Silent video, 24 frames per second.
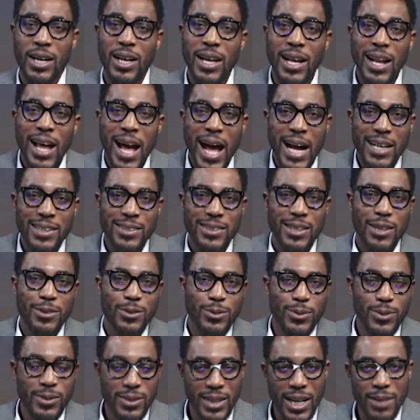and access
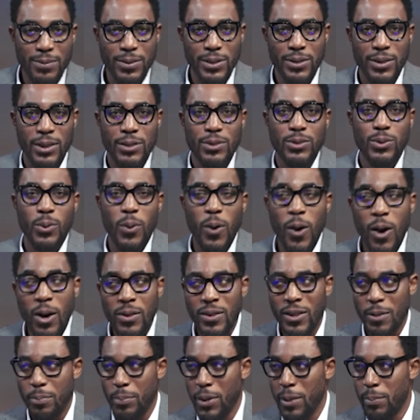to services to
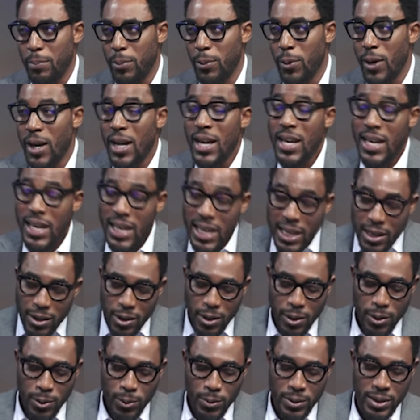other people,
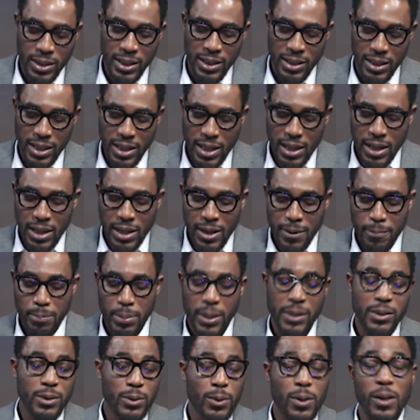including and
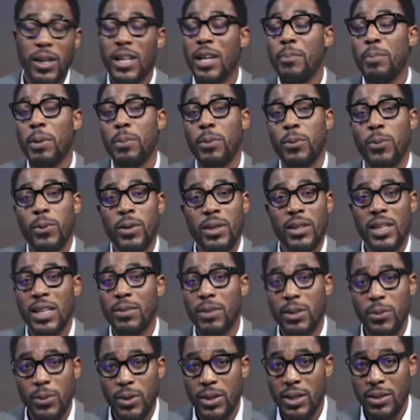particularly people
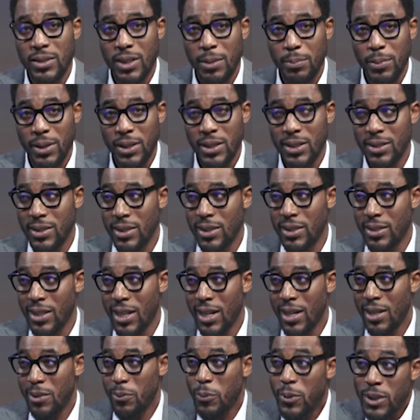living with disabilities,
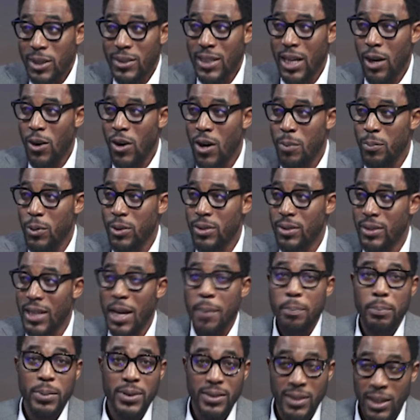which is almost
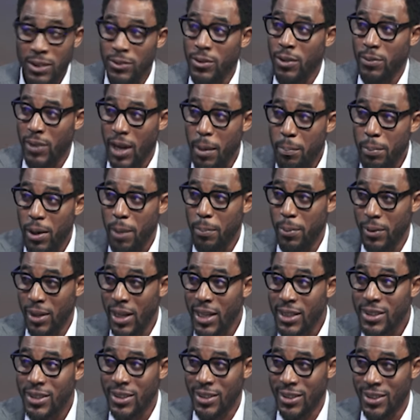10% of our
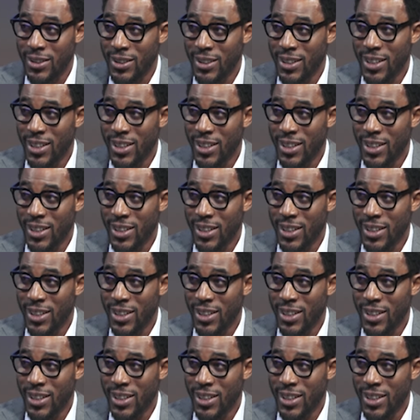population,